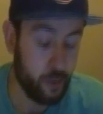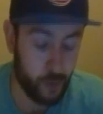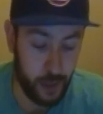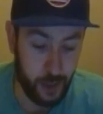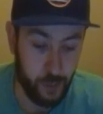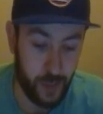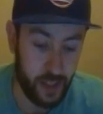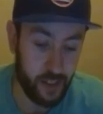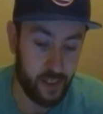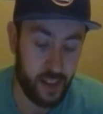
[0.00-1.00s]
when
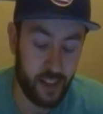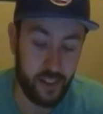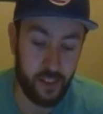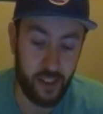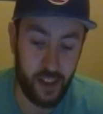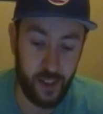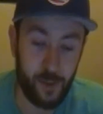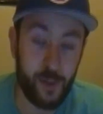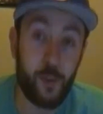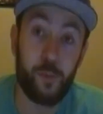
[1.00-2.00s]
Mika decides to send
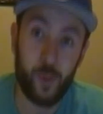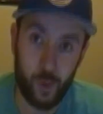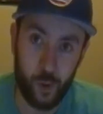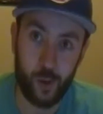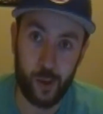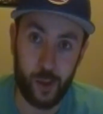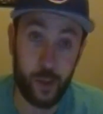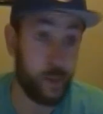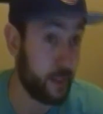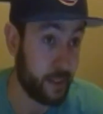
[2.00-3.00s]
him even more
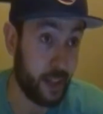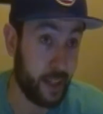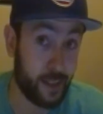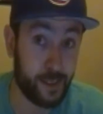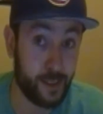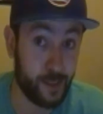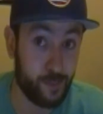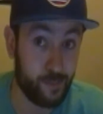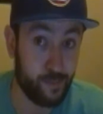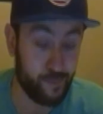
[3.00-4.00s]
TikToks.
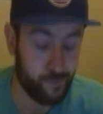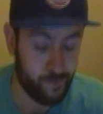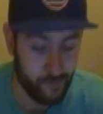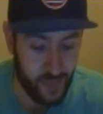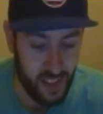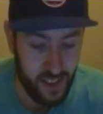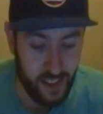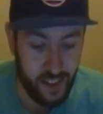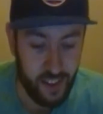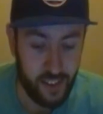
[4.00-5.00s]

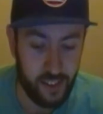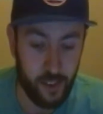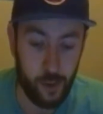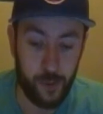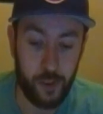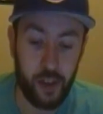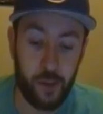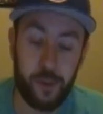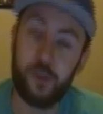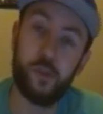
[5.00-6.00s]
So if you
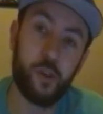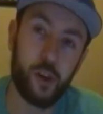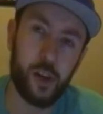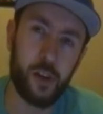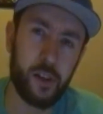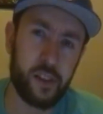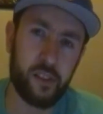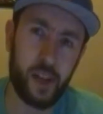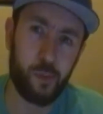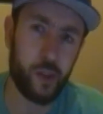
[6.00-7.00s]
like what you saw here, hit the
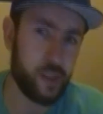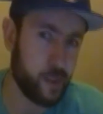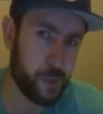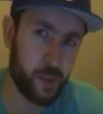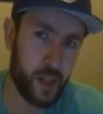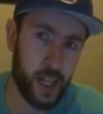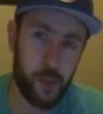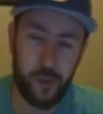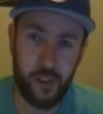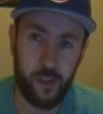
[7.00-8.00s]
like button,
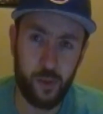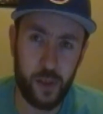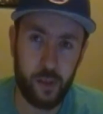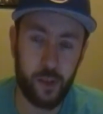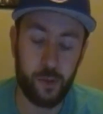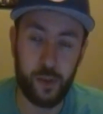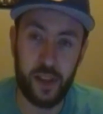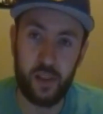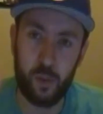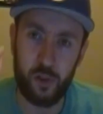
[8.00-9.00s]
subscribe, share this video with your
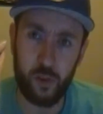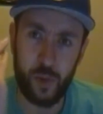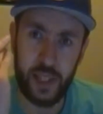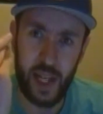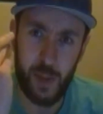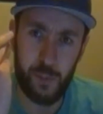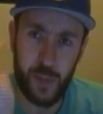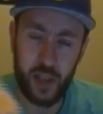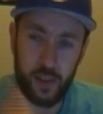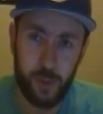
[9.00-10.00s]
friends. Be sure to ring that
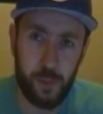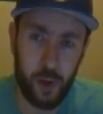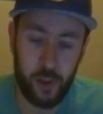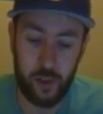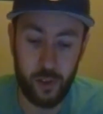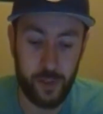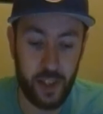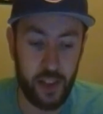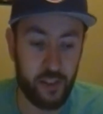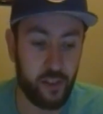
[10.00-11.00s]
bell to be part of the
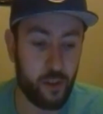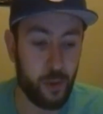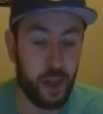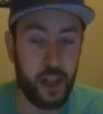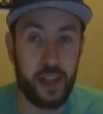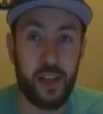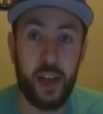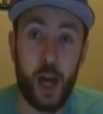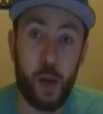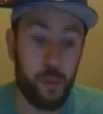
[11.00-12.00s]
notification squad.
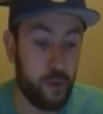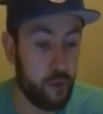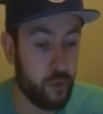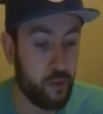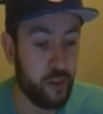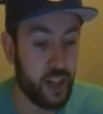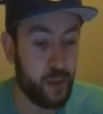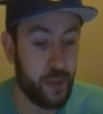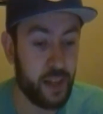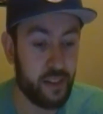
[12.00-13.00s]
Be sure also to check
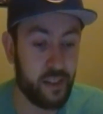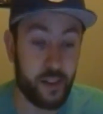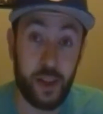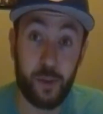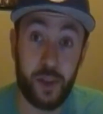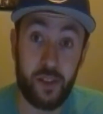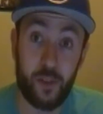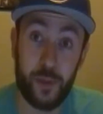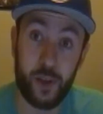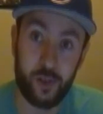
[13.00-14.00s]
out my Instagram, because
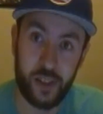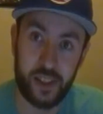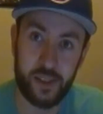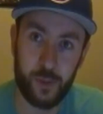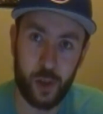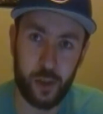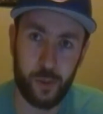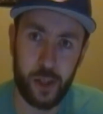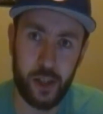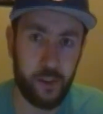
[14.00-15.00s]
I'm Mika at some
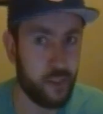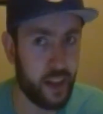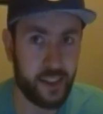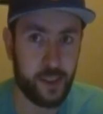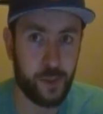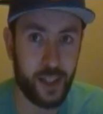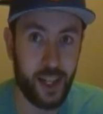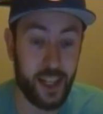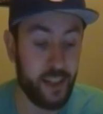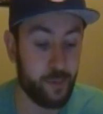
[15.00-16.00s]
Markiplier,
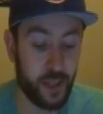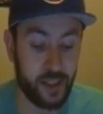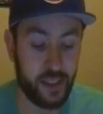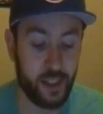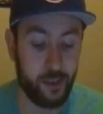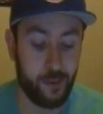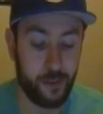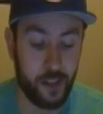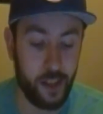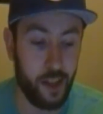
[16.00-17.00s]
Jacksepticeye, even
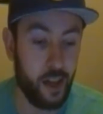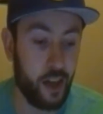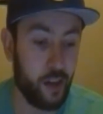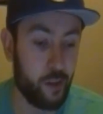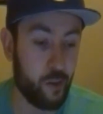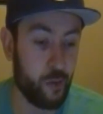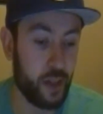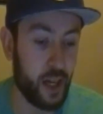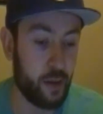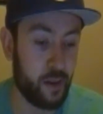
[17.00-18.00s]
myself. I also do
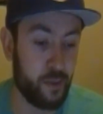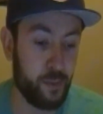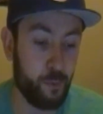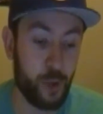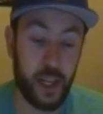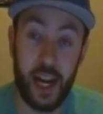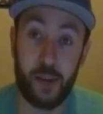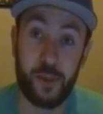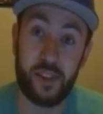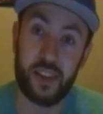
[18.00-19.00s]
reenact
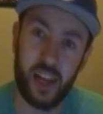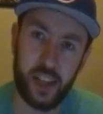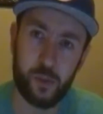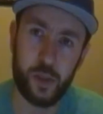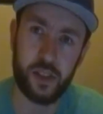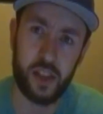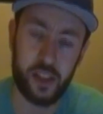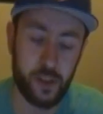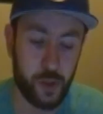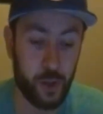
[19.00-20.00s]
reenactments and cosplays
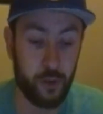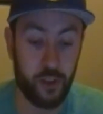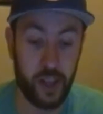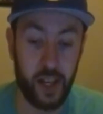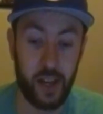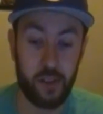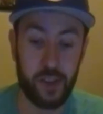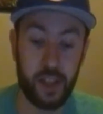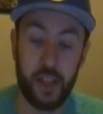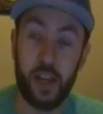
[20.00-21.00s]
on there, so go check it
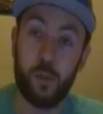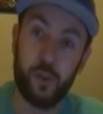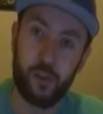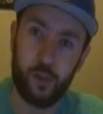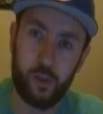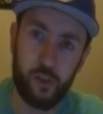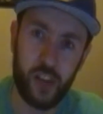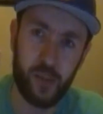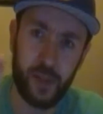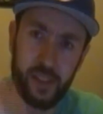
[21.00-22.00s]
out. Be sure also
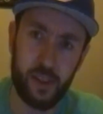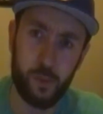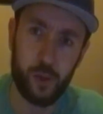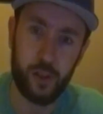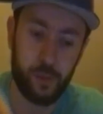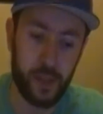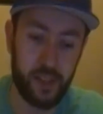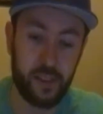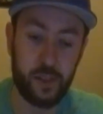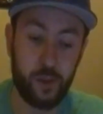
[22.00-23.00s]
check out my Tumblr and my
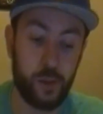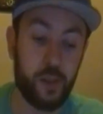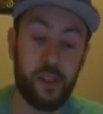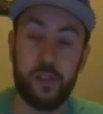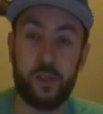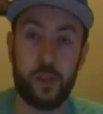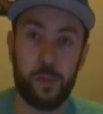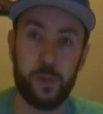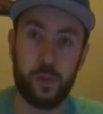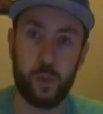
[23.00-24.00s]
Discord in the
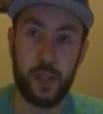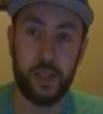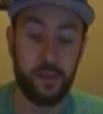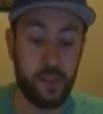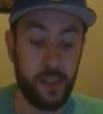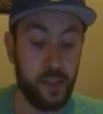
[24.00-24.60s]
description as well.